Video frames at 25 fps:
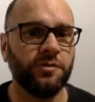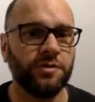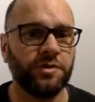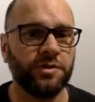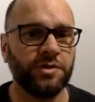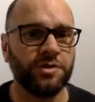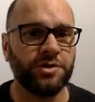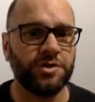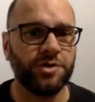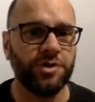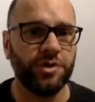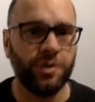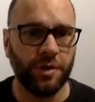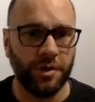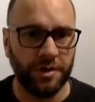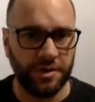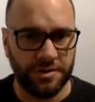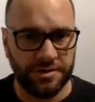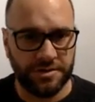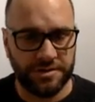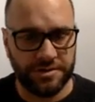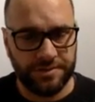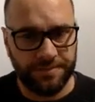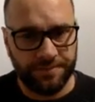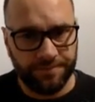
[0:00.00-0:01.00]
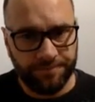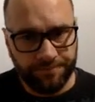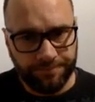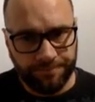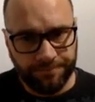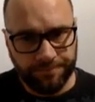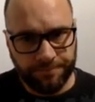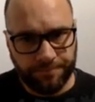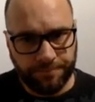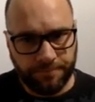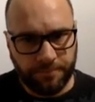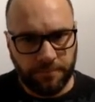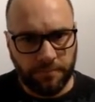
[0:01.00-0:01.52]
the students.
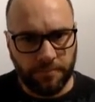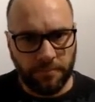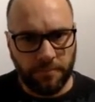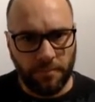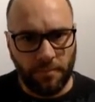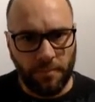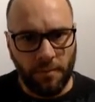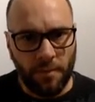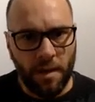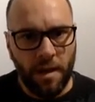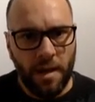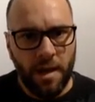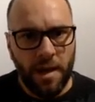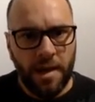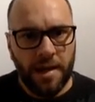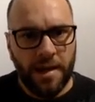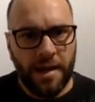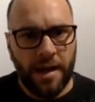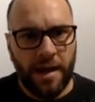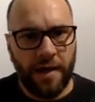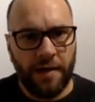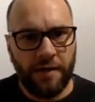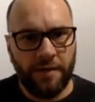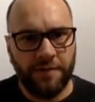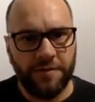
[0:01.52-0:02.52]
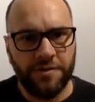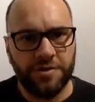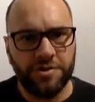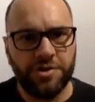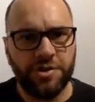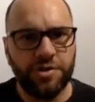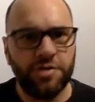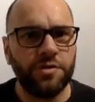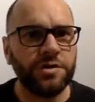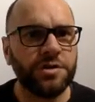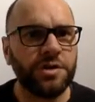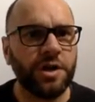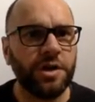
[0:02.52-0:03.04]
Now, if the
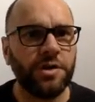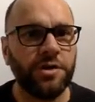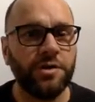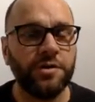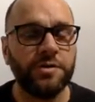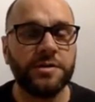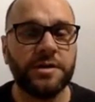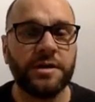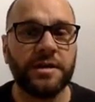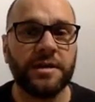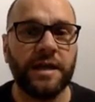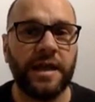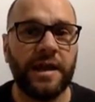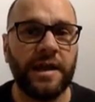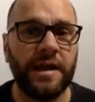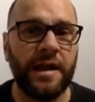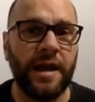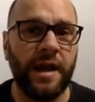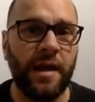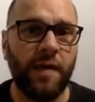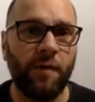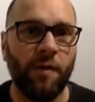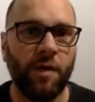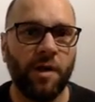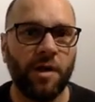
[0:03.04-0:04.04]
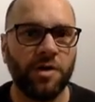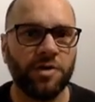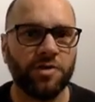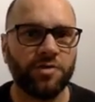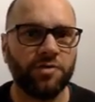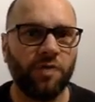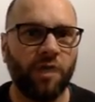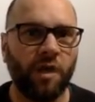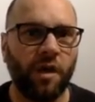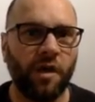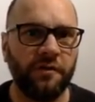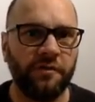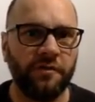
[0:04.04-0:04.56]
students are using their network
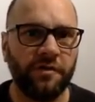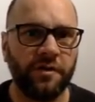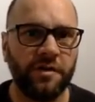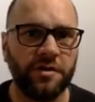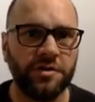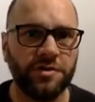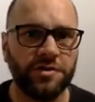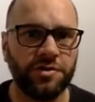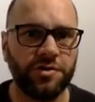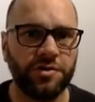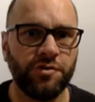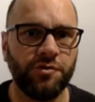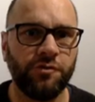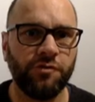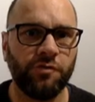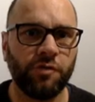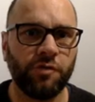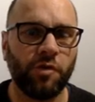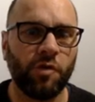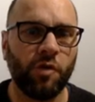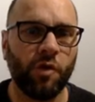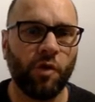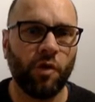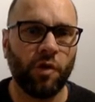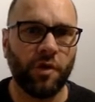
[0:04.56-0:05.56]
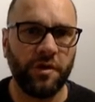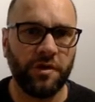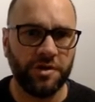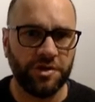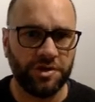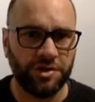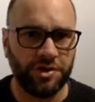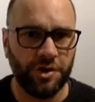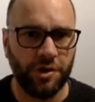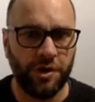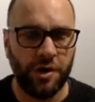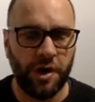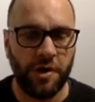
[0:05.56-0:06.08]
drive to record in the
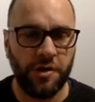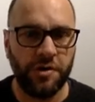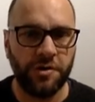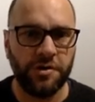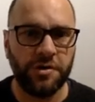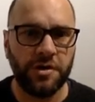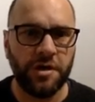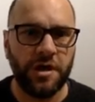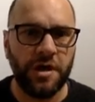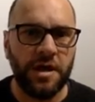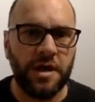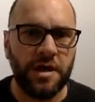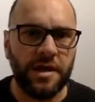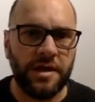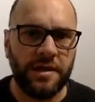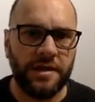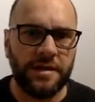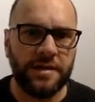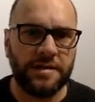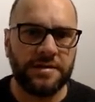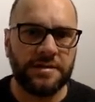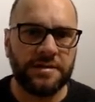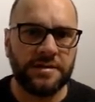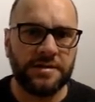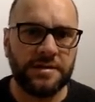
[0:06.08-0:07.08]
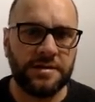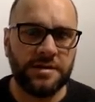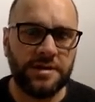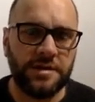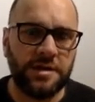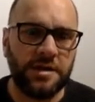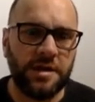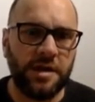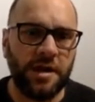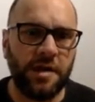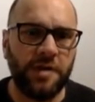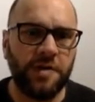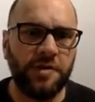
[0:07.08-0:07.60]
studio,
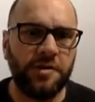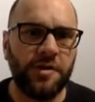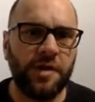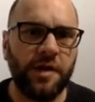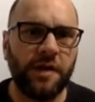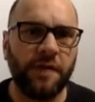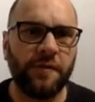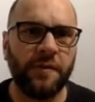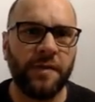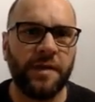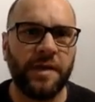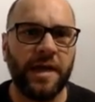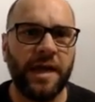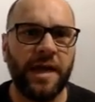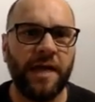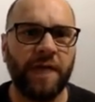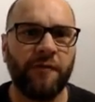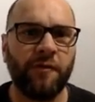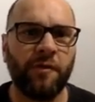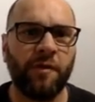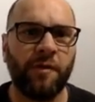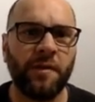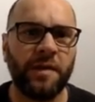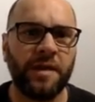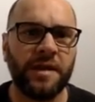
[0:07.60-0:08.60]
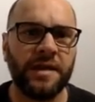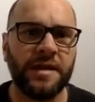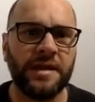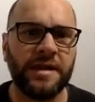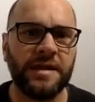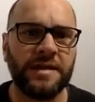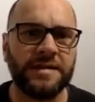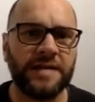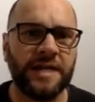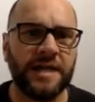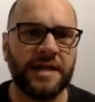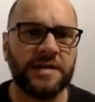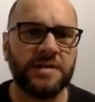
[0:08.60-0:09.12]
you do have to be careful. I mean,
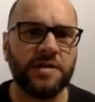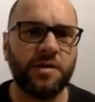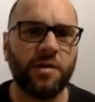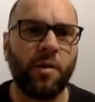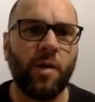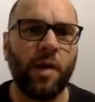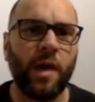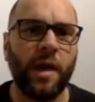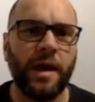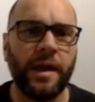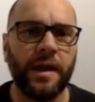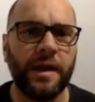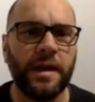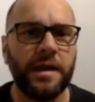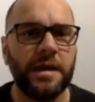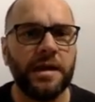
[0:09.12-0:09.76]
it takes away